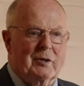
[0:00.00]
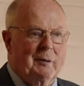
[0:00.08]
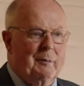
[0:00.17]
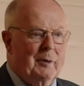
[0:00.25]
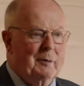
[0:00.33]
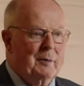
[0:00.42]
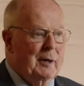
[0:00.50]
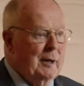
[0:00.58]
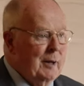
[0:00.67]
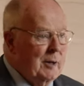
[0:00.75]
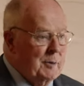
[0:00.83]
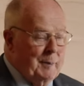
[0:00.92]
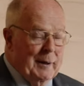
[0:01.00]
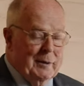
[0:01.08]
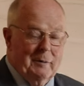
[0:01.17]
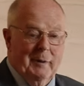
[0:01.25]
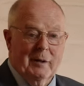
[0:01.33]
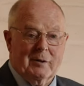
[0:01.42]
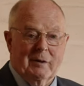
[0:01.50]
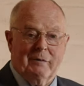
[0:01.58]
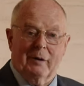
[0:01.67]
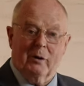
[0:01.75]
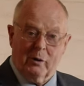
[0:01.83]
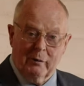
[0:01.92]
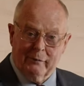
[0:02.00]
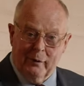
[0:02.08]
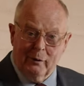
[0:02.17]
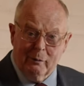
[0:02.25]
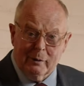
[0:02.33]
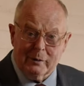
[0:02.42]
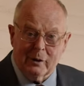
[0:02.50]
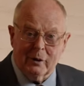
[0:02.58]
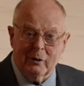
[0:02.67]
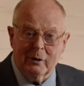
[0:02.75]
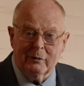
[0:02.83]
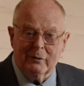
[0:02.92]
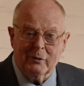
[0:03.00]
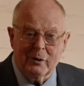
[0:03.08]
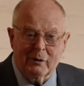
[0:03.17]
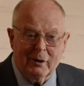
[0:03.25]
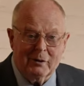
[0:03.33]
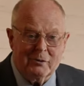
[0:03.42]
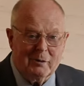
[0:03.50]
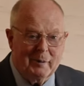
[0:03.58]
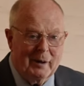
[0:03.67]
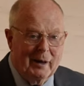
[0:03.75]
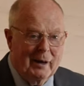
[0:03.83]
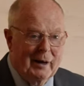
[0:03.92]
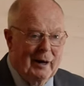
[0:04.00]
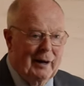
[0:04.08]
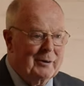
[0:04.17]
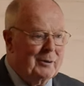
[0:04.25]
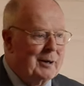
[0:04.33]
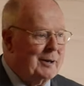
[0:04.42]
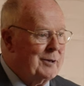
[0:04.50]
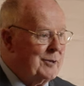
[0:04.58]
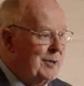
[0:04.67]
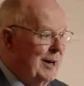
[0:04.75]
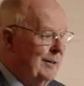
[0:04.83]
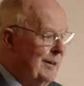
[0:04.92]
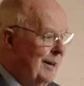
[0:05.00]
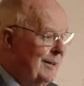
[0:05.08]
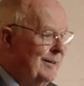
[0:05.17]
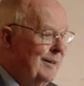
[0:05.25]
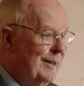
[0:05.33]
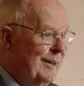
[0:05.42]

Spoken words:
Some of them speak to me as if they're looking forward to going through the great tribulation. I don't understand that.